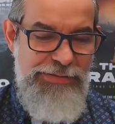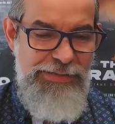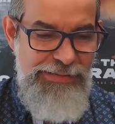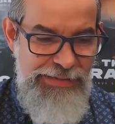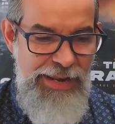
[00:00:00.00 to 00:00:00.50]

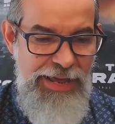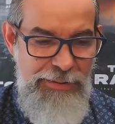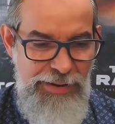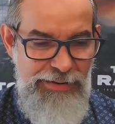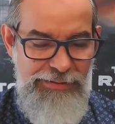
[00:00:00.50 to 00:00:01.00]
this
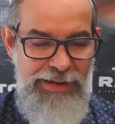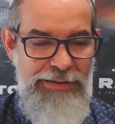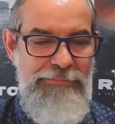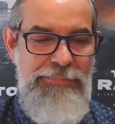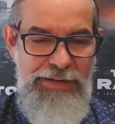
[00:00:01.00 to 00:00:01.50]
dilemma, and I
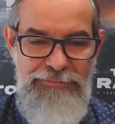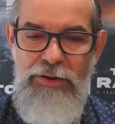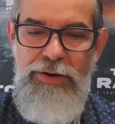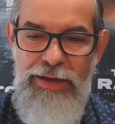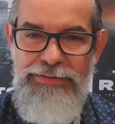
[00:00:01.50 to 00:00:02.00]
believe
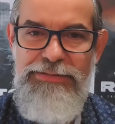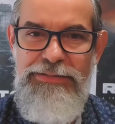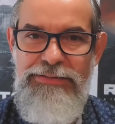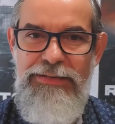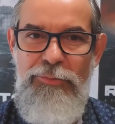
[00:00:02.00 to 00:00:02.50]
our audience
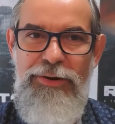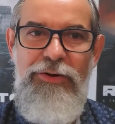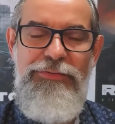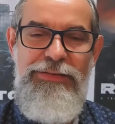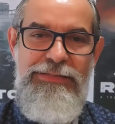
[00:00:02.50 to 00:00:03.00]
is aware
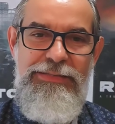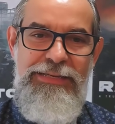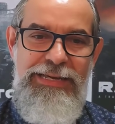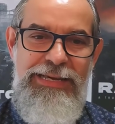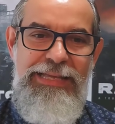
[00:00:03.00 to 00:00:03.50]
of this.
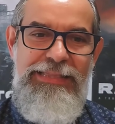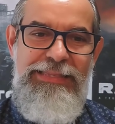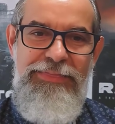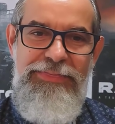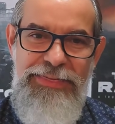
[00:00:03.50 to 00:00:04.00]

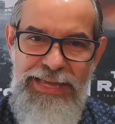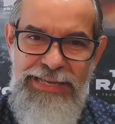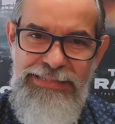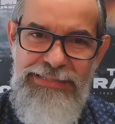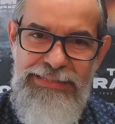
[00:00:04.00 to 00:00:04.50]
The
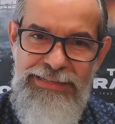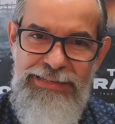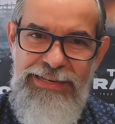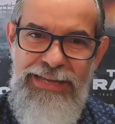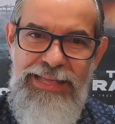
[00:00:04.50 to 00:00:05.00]
things
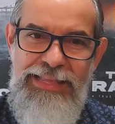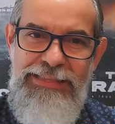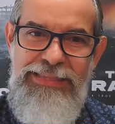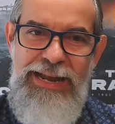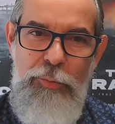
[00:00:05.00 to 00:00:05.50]

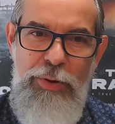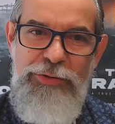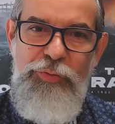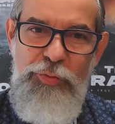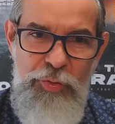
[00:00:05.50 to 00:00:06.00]
that I want
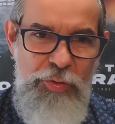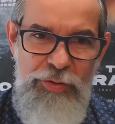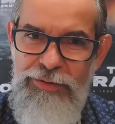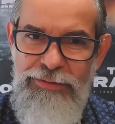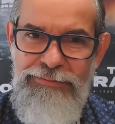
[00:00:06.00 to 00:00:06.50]
to do,
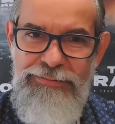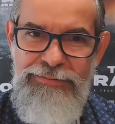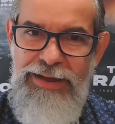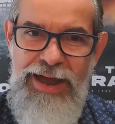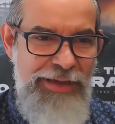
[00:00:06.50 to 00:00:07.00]

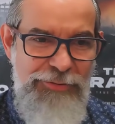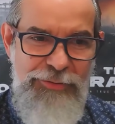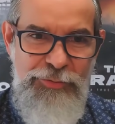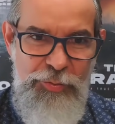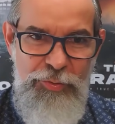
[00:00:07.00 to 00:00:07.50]
I don't
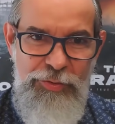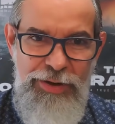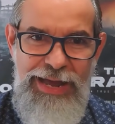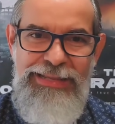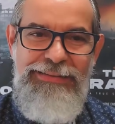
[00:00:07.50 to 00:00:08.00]
do.
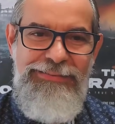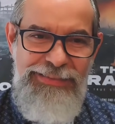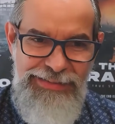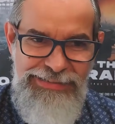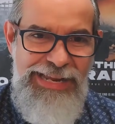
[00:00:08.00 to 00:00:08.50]
And the
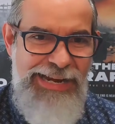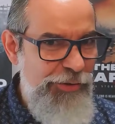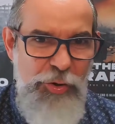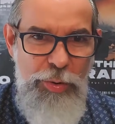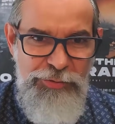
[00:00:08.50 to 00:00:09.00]
things that I
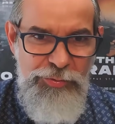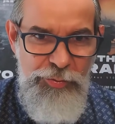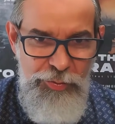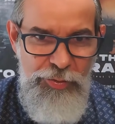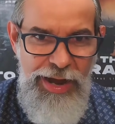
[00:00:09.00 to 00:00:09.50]
don't want to
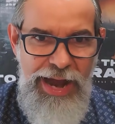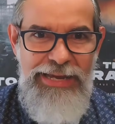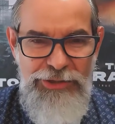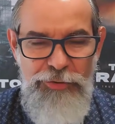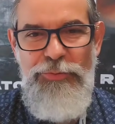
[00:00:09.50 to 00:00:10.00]
do, I
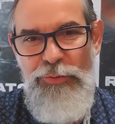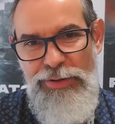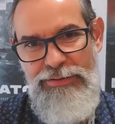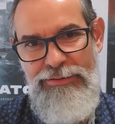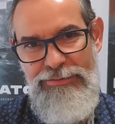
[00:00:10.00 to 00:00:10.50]
end up
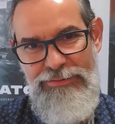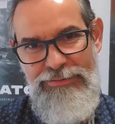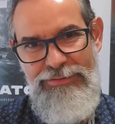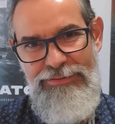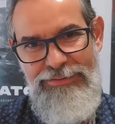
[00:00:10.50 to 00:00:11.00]
doing.
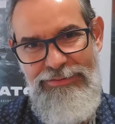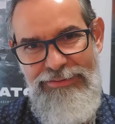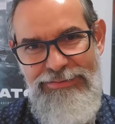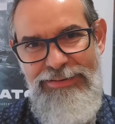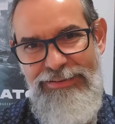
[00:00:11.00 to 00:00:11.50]

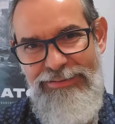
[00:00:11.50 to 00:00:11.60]
Isn't it?